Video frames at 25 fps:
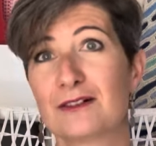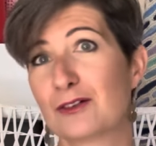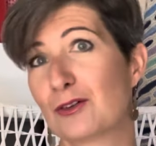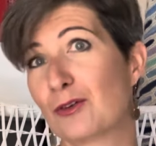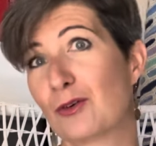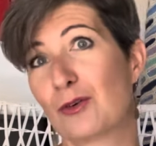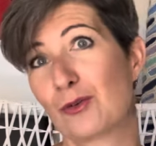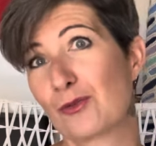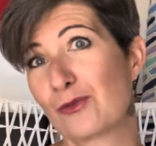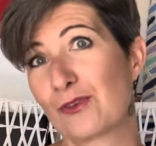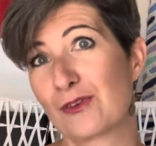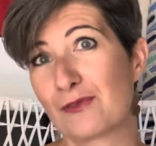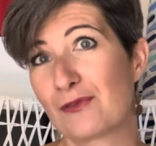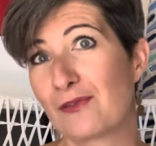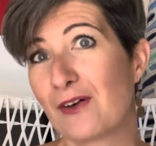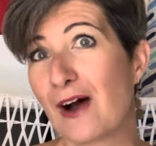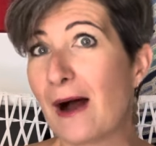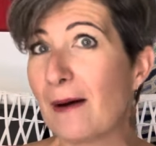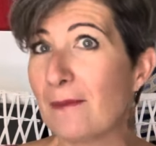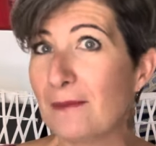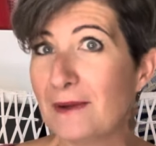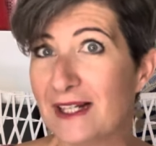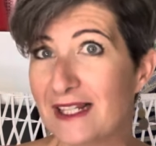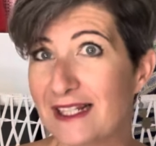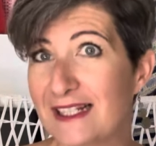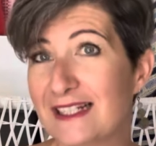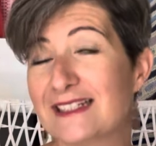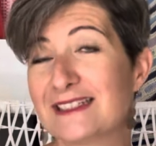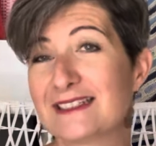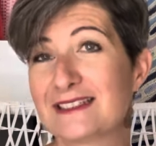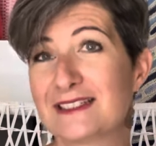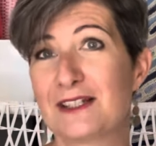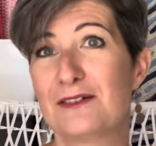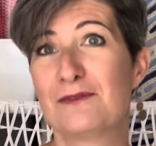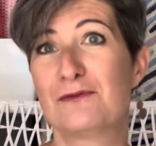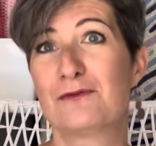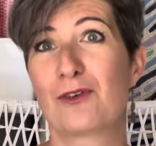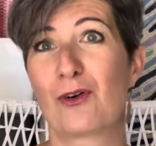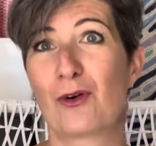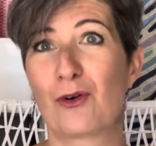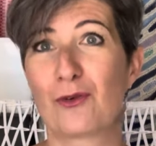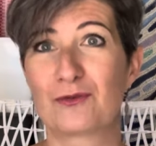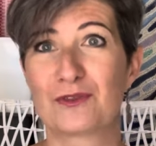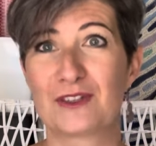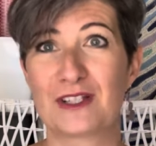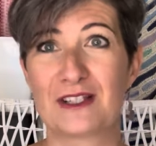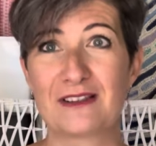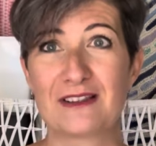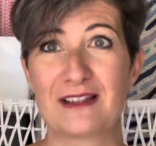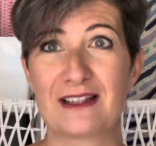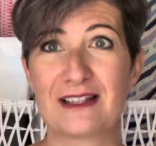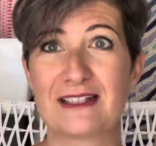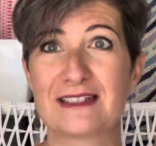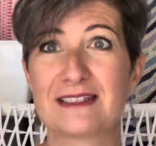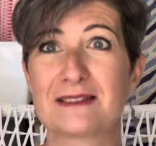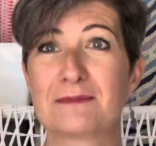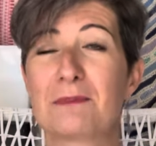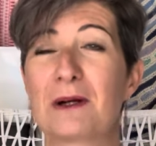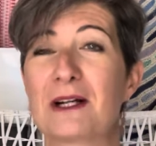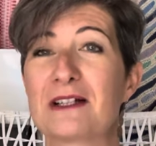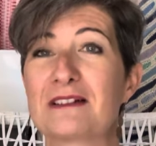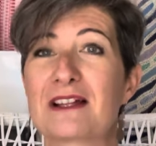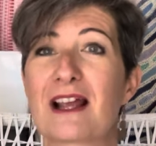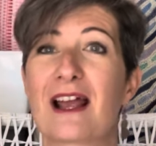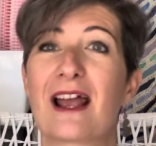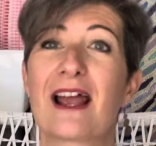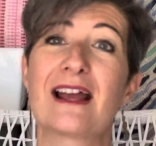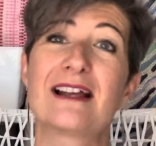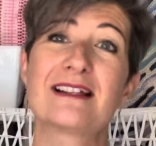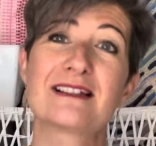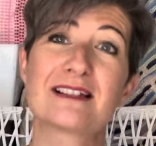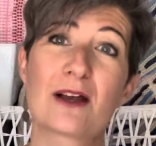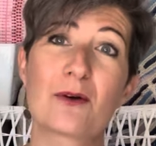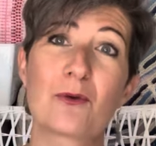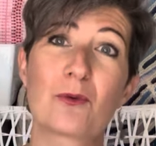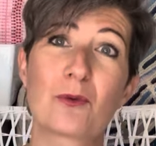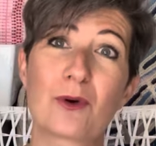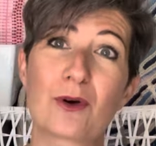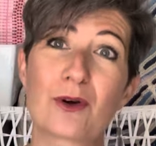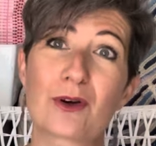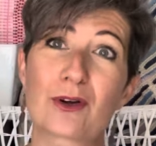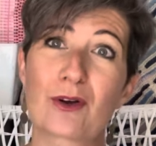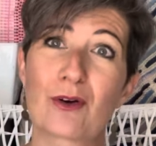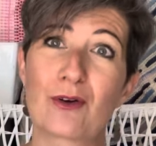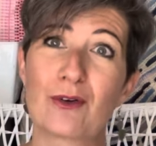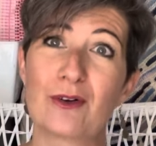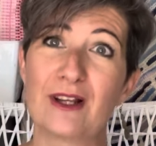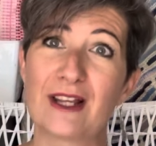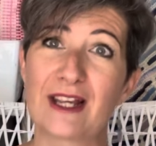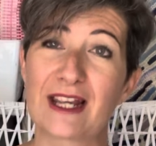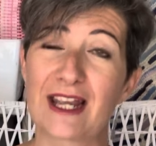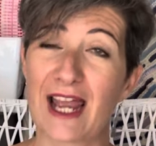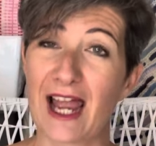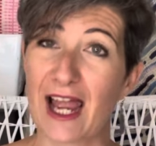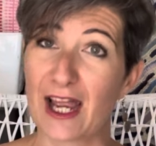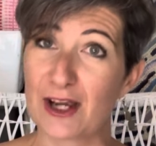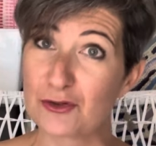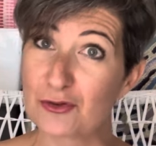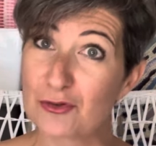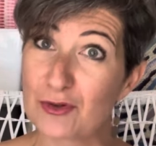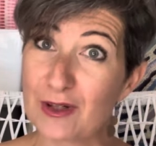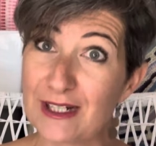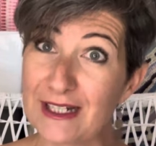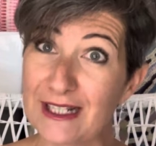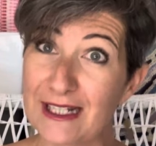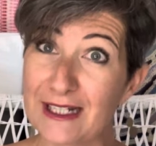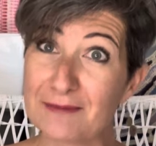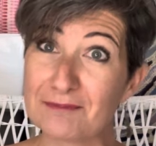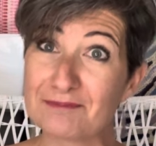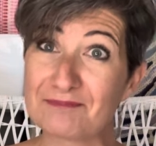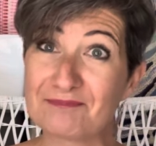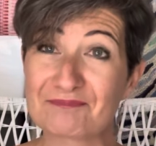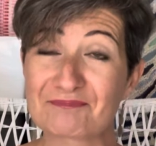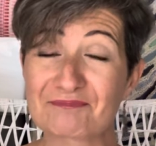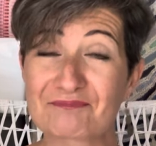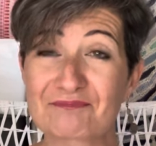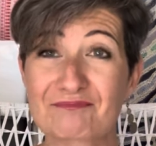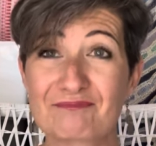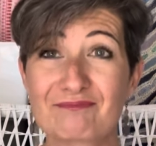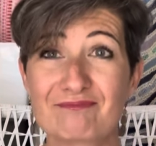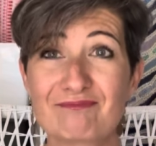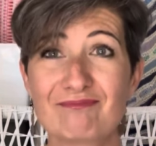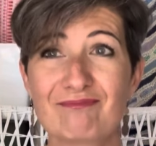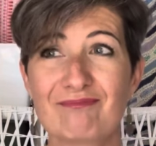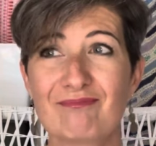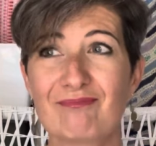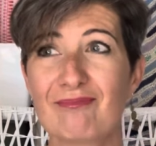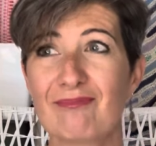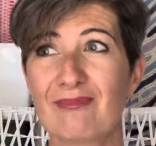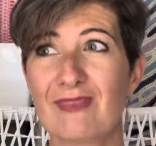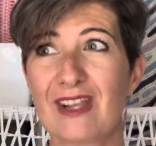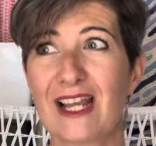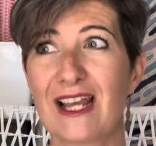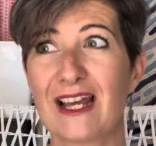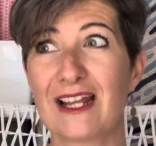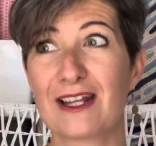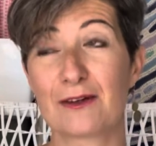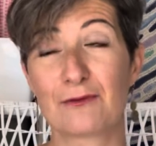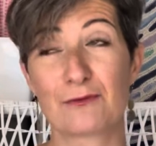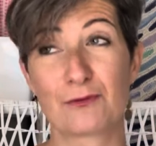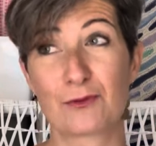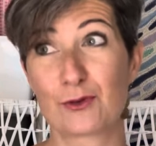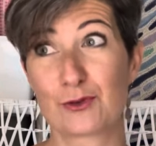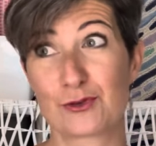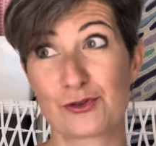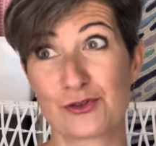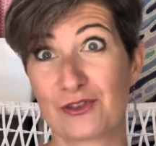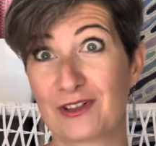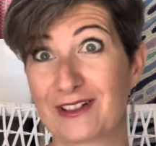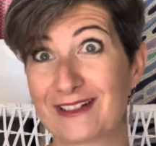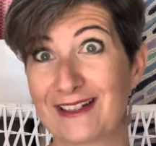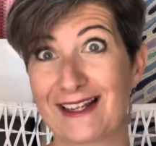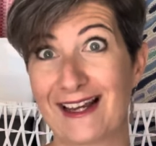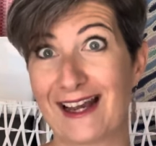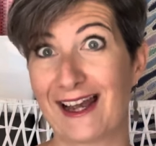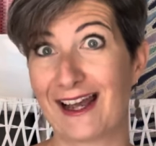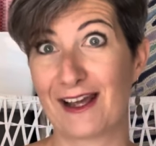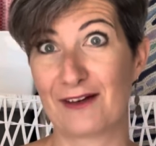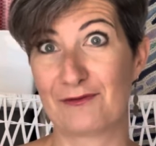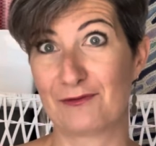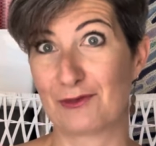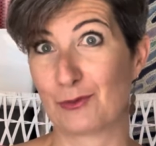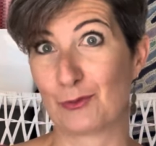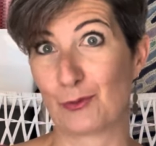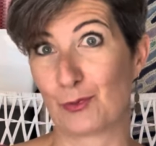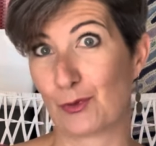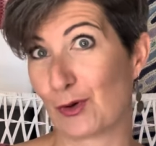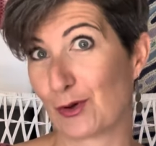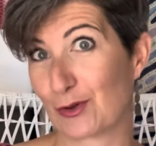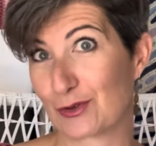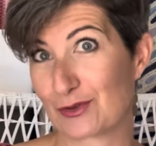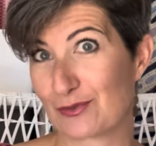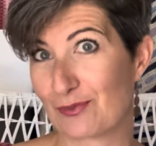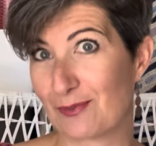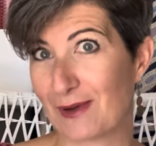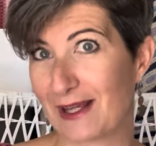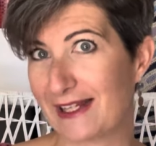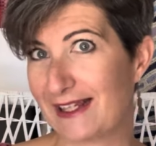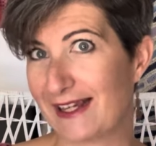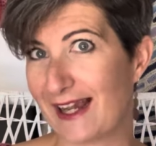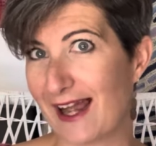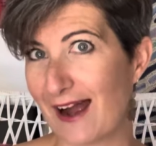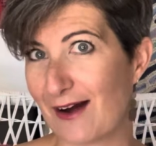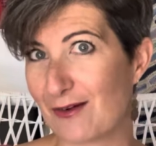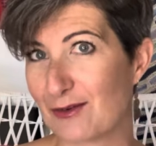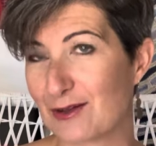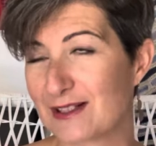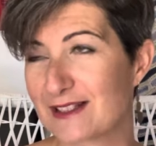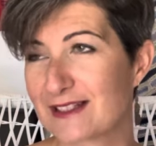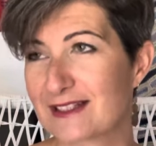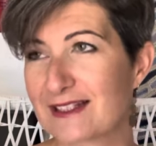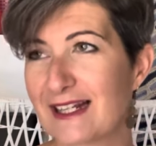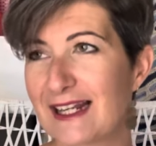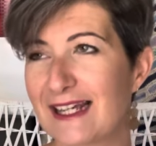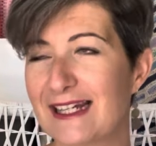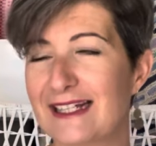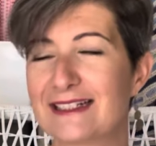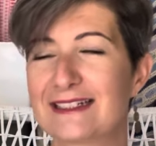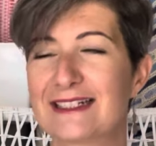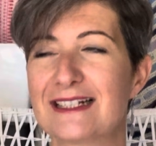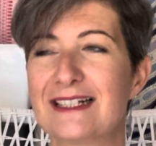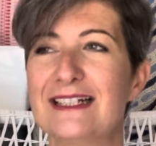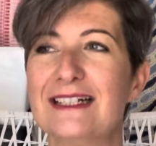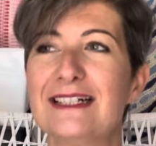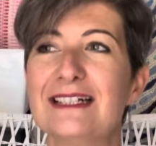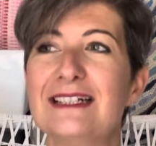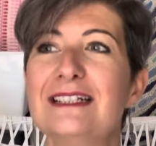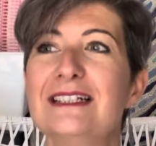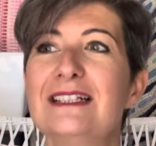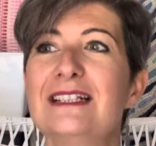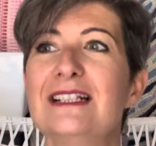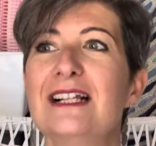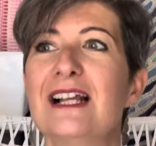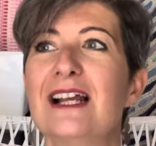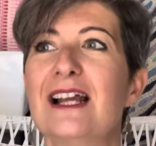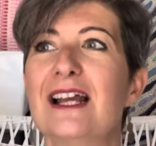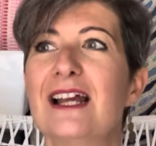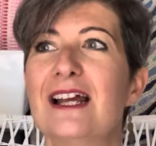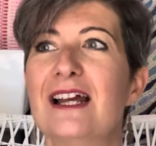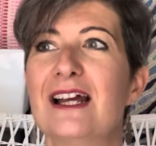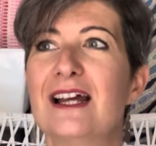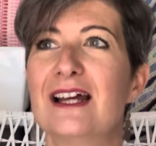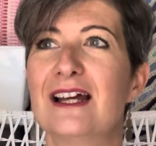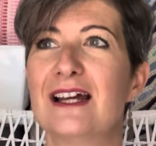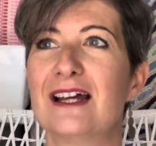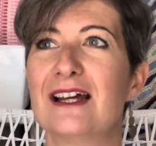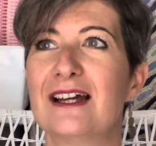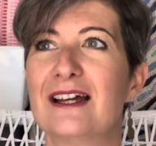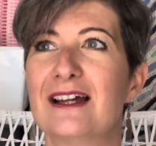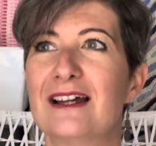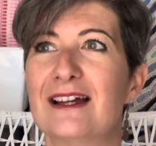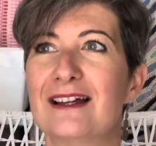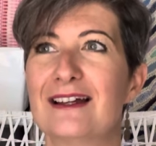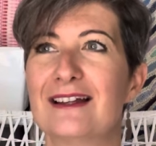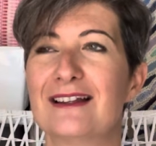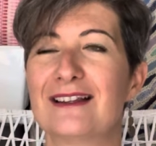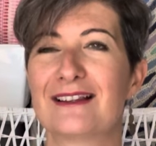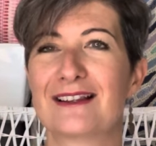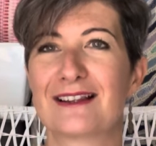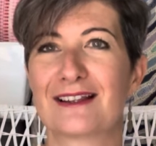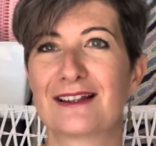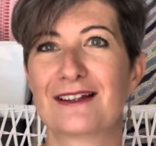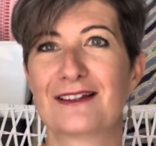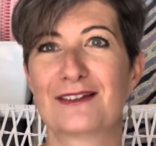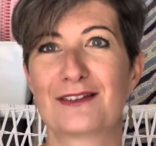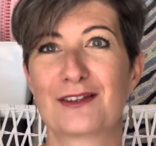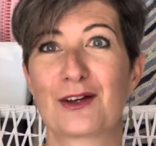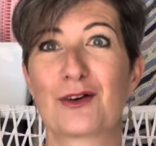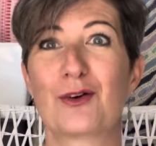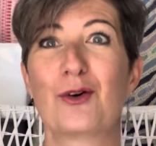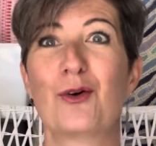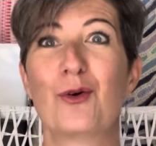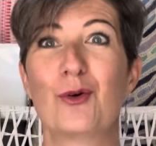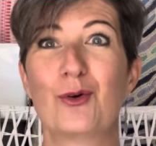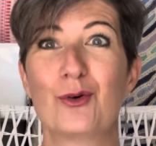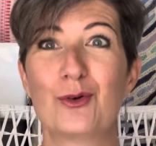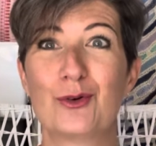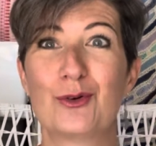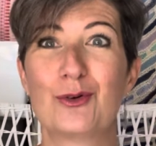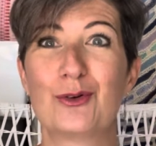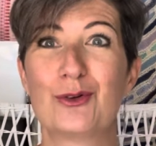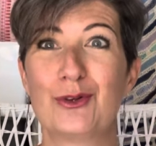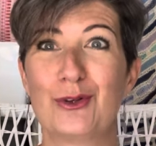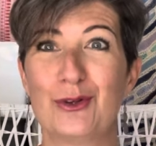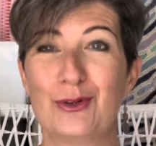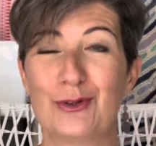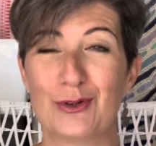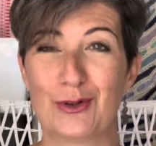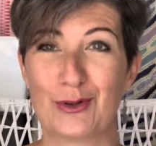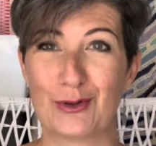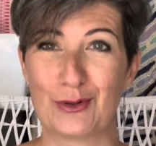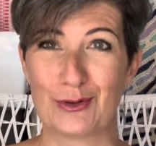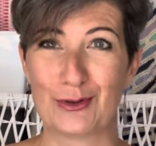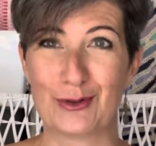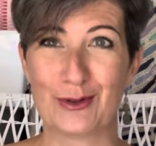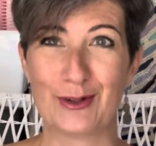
all the families involved in this, But as I work only casually, and unfortunately I haven't worked many hours lately, uh, the the whole you know